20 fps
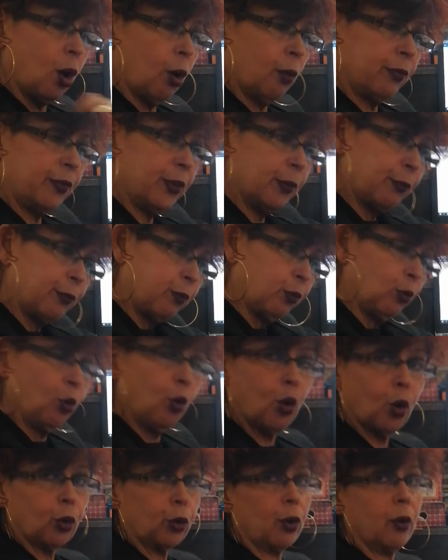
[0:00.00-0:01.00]
of the
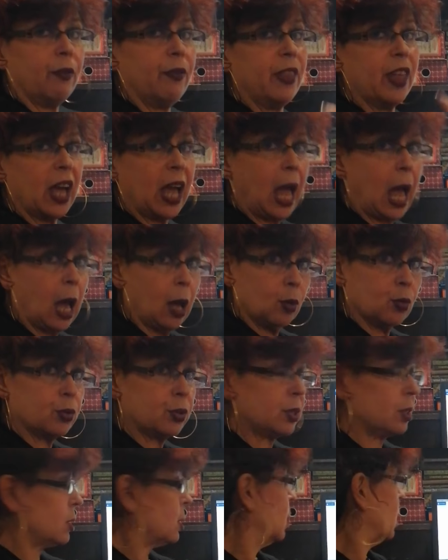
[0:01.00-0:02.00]
floor of the
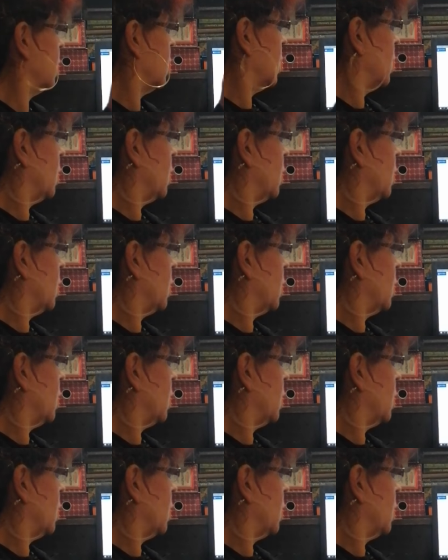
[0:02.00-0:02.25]
house.